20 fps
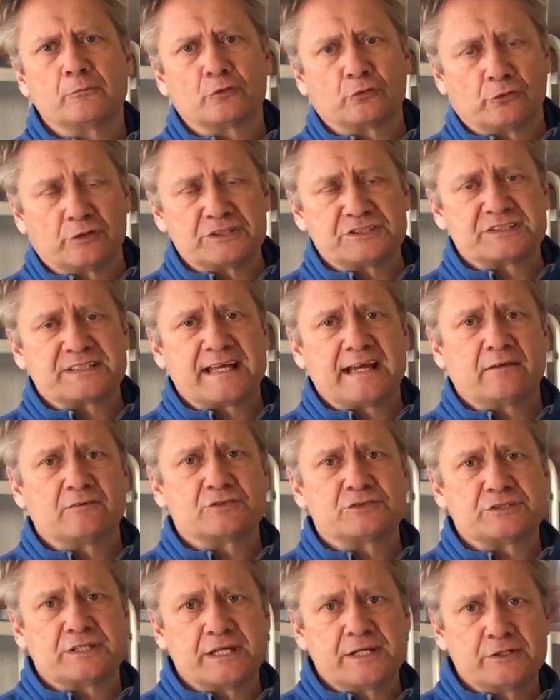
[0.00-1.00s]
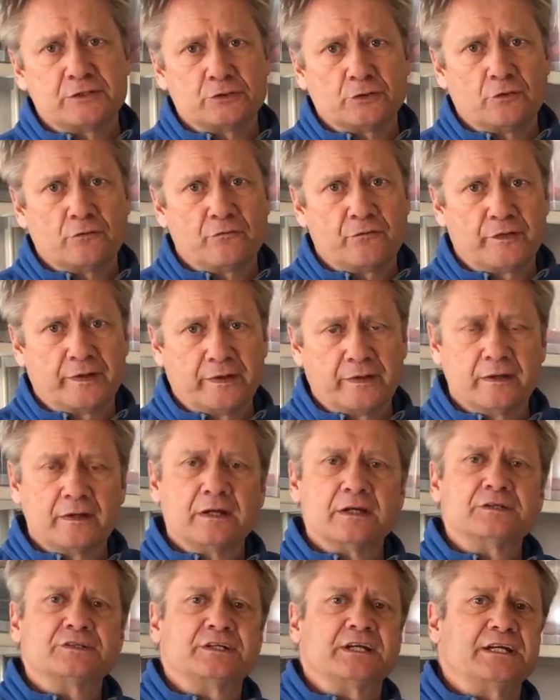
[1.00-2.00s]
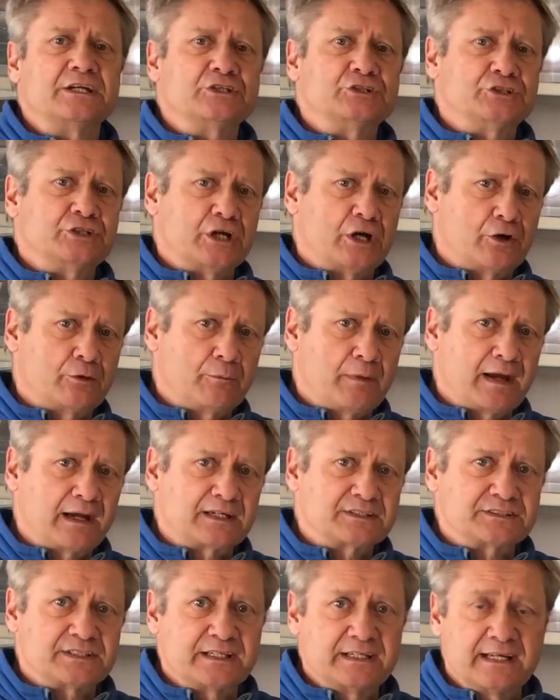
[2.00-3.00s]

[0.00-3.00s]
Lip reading: Chris Townsend of the TGO magazine.